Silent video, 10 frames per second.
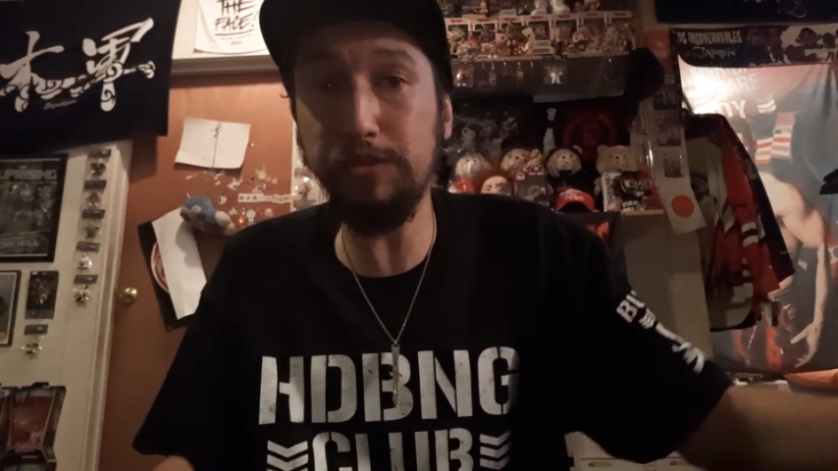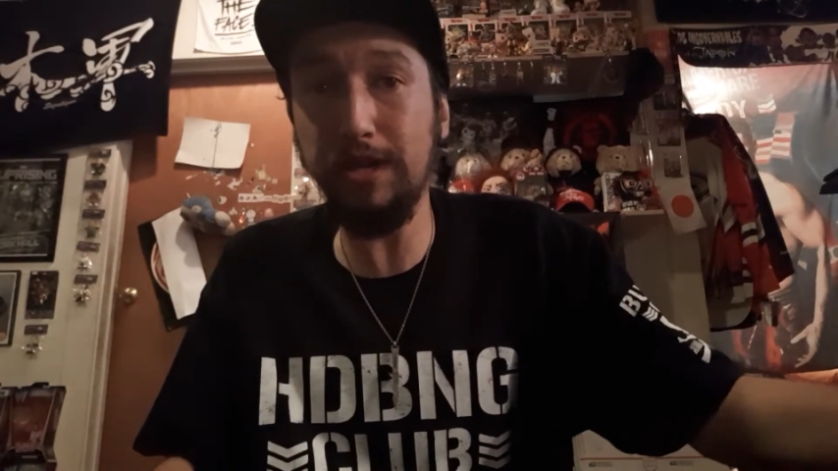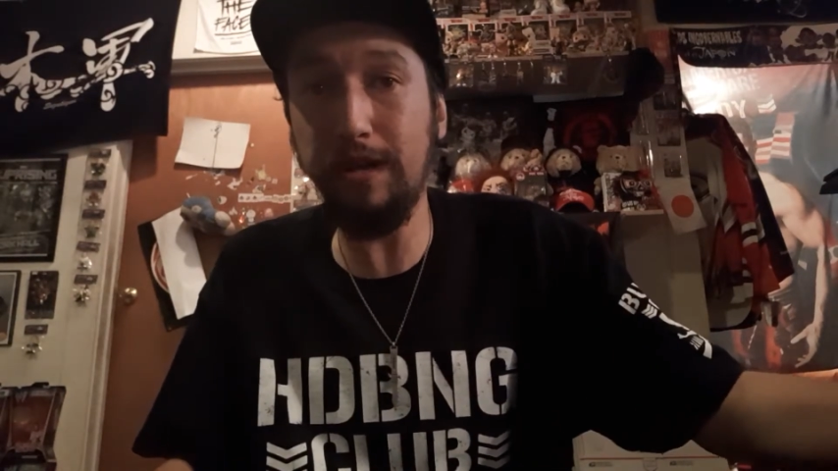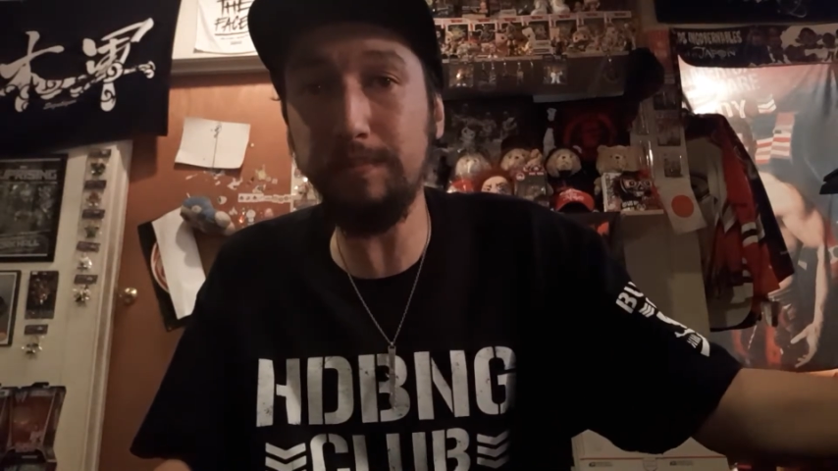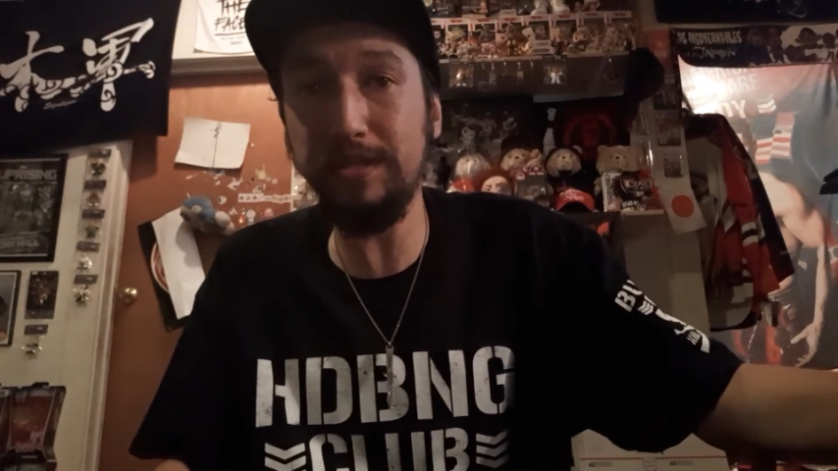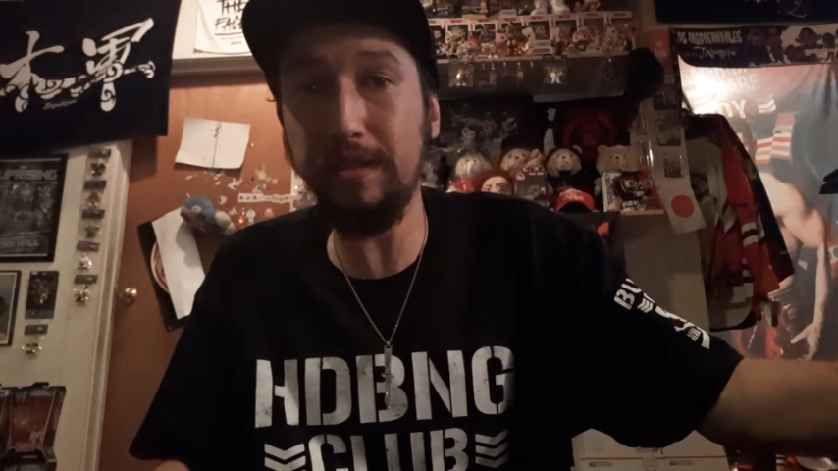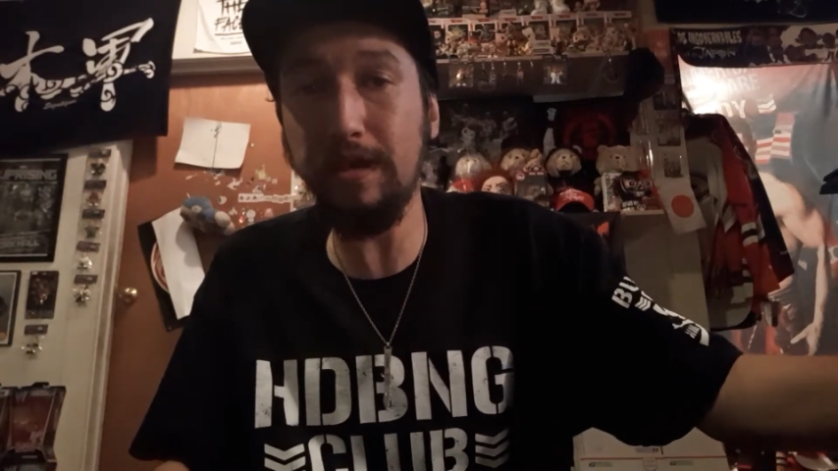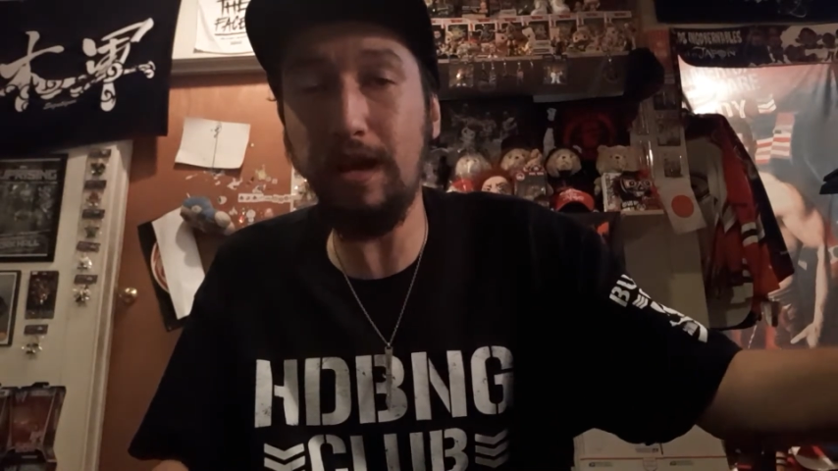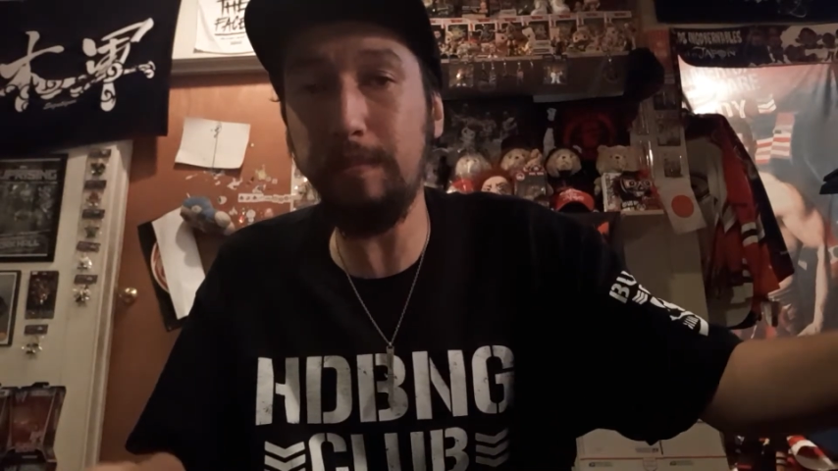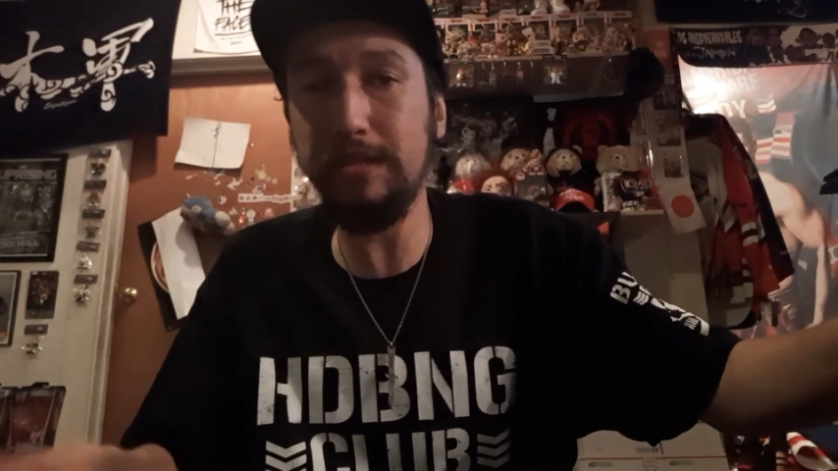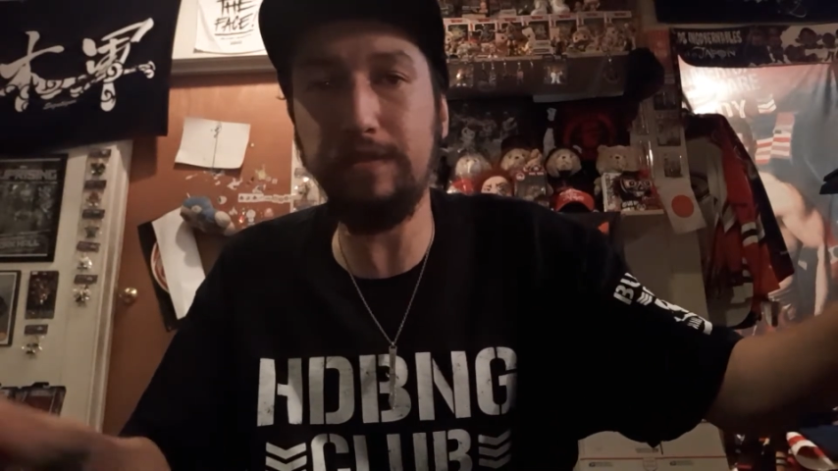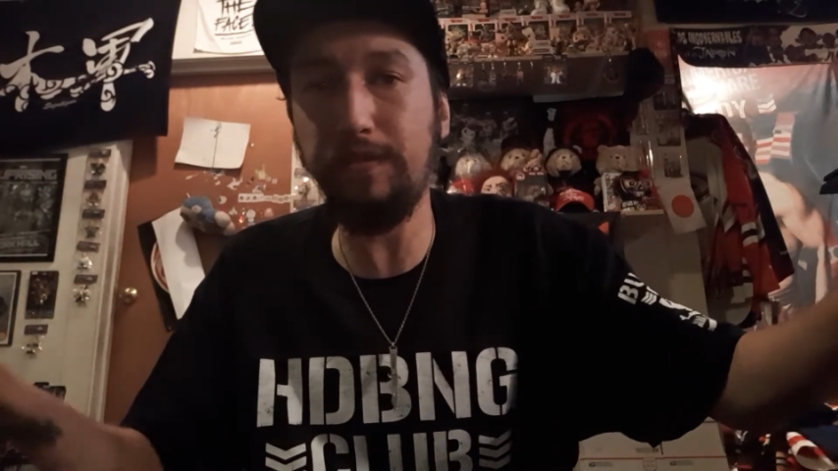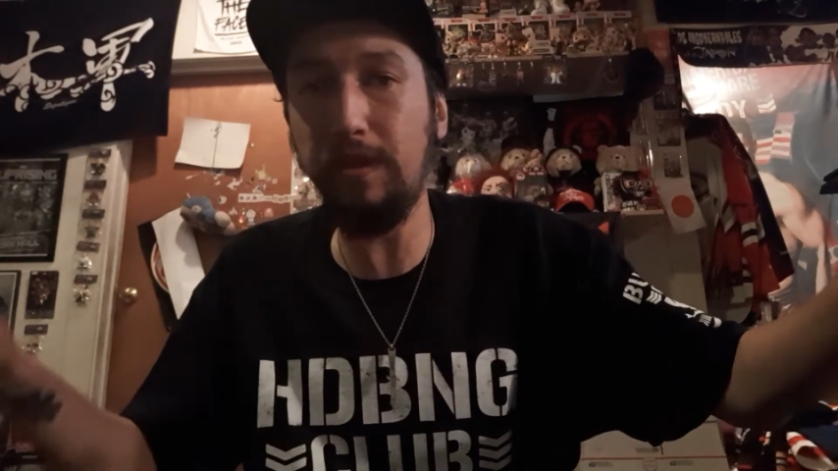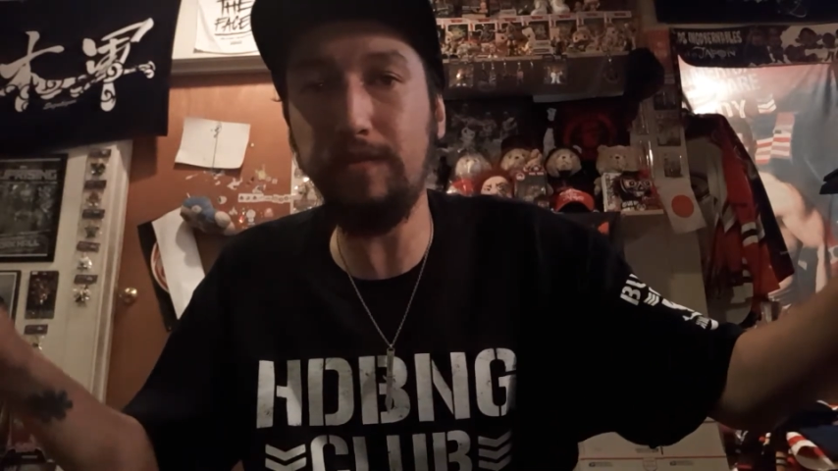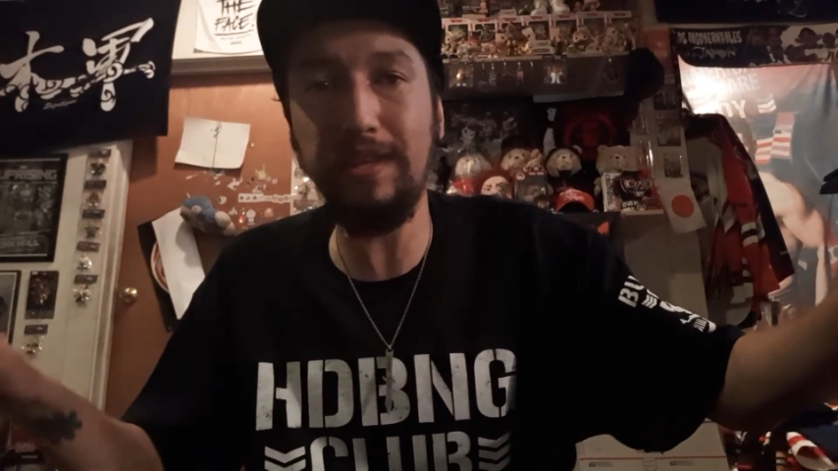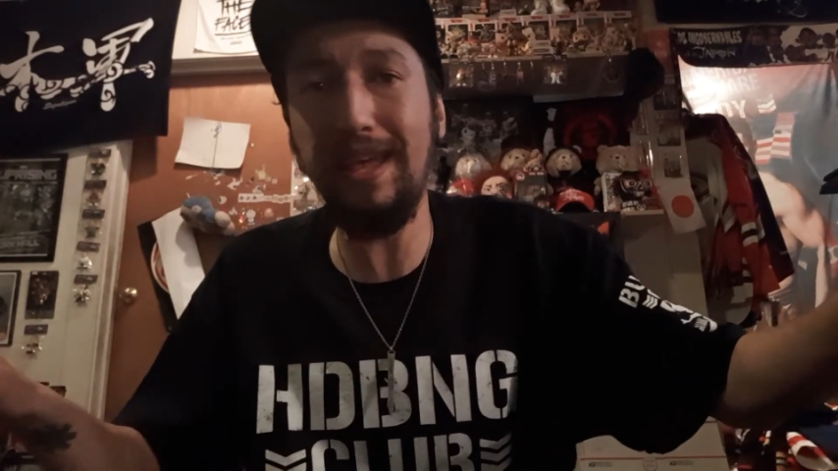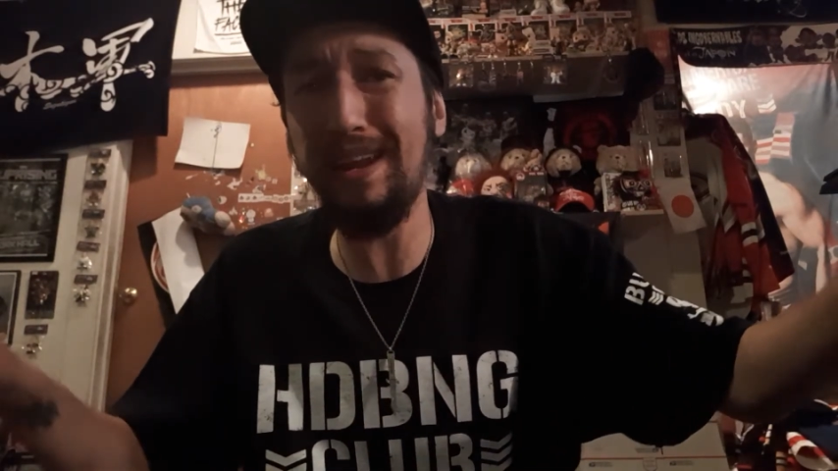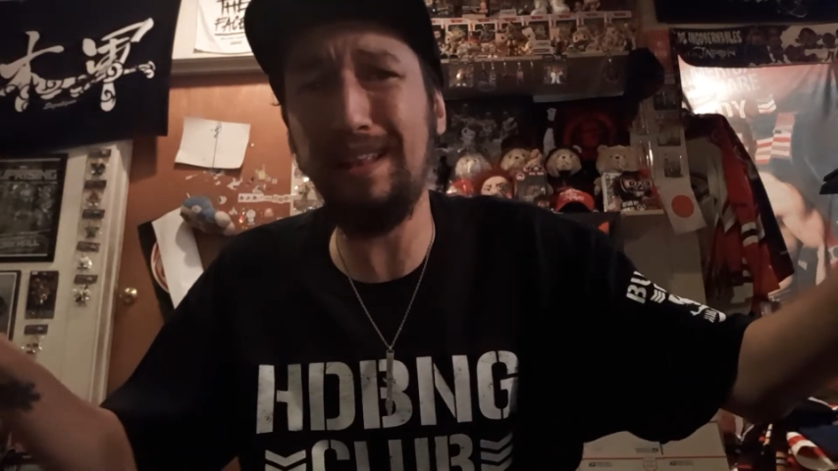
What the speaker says: jobs in the comments if you even can.